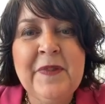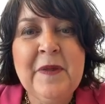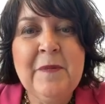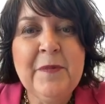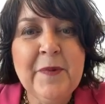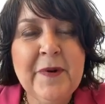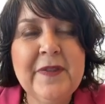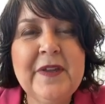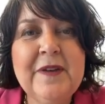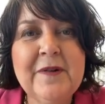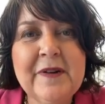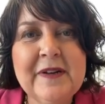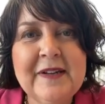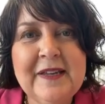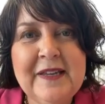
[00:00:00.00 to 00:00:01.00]
The more that
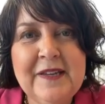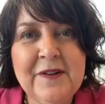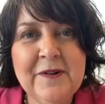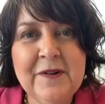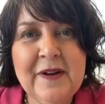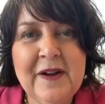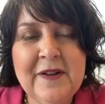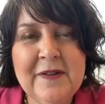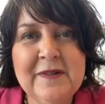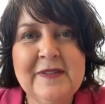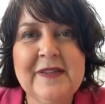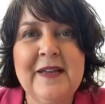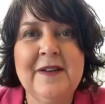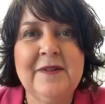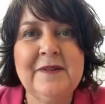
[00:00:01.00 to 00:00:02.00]
you're going to hear how you
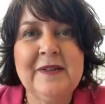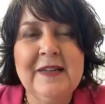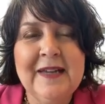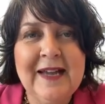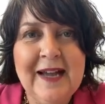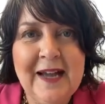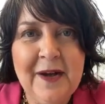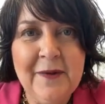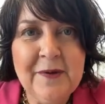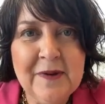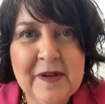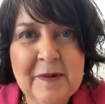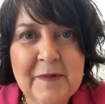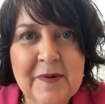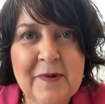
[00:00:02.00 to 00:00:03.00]
sound, how
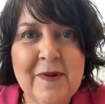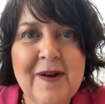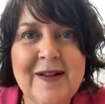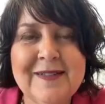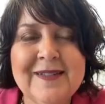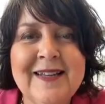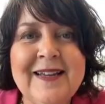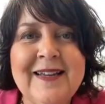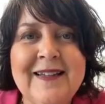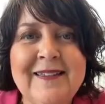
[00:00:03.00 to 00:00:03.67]
you come across,